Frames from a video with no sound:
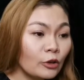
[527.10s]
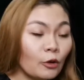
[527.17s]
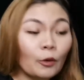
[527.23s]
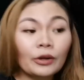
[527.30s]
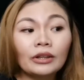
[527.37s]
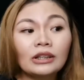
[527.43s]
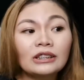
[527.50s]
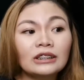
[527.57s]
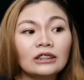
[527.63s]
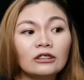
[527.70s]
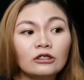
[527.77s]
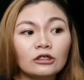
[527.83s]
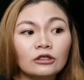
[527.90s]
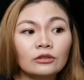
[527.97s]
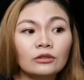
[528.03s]
you're
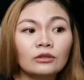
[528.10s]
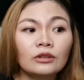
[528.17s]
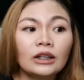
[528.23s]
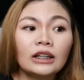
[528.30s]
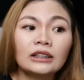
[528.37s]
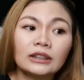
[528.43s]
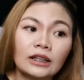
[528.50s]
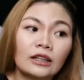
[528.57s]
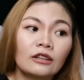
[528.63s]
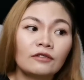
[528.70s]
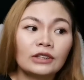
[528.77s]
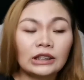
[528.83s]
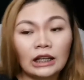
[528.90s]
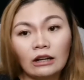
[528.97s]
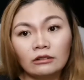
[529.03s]
listening to instead
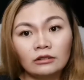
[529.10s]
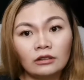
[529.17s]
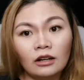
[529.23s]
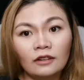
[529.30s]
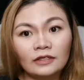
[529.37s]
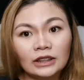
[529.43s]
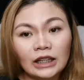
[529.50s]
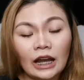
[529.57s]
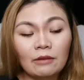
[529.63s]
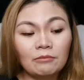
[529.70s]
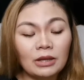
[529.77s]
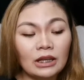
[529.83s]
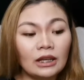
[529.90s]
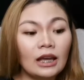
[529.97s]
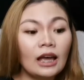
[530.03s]
of the sound of
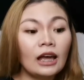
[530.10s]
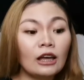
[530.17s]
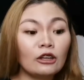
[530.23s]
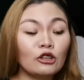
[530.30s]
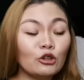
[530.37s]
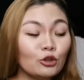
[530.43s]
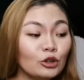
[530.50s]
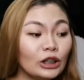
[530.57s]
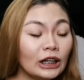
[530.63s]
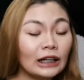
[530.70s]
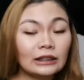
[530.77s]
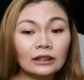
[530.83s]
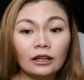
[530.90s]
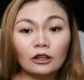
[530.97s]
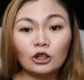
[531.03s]
typing. Yun
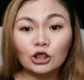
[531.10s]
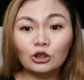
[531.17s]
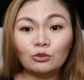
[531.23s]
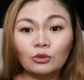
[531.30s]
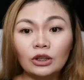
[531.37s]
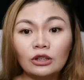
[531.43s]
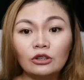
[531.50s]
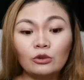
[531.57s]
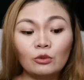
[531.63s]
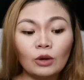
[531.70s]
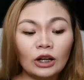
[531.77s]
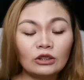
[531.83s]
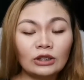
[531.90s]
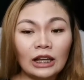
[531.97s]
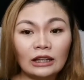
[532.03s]
kasi usually
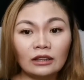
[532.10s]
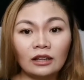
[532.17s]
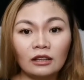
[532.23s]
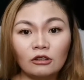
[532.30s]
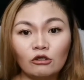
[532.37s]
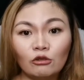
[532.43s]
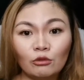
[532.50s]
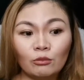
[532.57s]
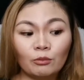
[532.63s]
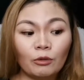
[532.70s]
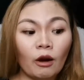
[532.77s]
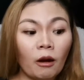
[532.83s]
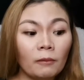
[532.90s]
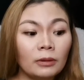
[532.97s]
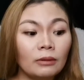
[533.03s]
yung ano natin, yung
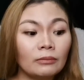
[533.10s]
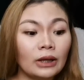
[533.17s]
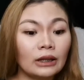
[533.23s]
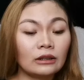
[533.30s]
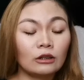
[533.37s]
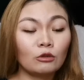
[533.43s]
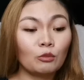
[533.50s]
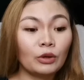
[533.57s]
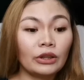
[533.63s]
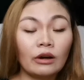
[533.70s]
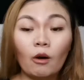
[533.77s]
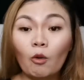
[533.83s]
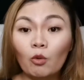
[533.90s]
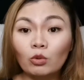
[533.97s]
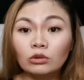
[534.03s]
problem natin
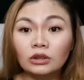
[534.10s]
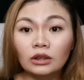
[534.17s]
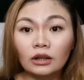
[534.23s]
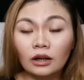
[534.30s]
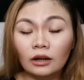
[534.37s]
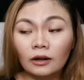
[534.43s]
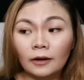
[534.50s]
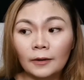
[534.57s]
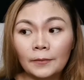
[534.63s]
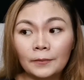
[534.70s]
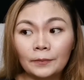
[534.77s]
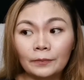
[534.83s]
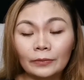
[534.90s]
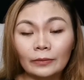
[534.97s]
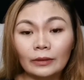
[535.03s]
with the old
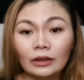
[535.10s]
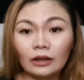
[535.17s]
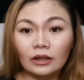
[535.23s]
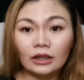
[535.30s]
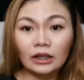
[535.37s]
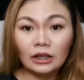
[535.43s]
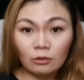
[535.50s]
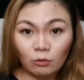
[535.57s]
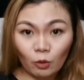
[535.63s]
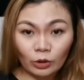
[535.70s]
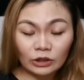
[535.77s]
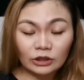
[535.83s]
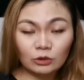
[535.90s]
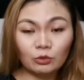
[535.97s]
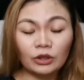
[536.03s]

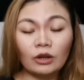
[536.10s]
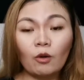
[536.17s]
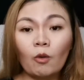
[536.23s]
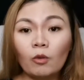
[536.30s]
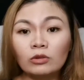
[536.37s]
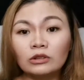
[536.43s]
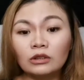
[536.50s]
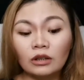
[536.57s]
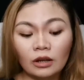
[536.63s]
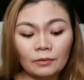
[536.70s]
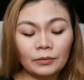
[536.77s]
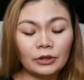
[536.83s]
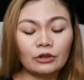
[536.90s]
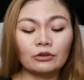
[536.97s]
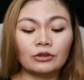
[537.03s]
keyboards, with the old
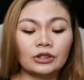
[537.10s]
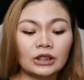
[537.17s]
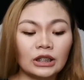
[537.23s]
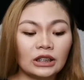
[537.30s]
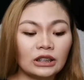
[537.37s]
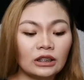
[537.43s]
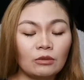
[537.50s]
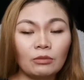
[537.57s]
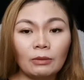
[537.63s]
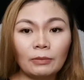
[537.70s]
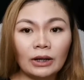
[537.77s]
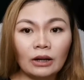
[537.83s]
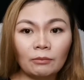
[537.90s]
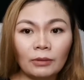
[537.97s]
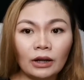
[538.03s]
computers. Kasi diba
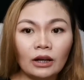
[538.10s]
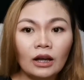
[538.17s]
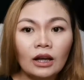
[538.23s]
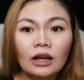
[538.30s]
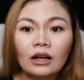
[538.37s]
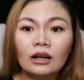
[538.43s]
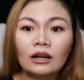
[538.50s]
parang pag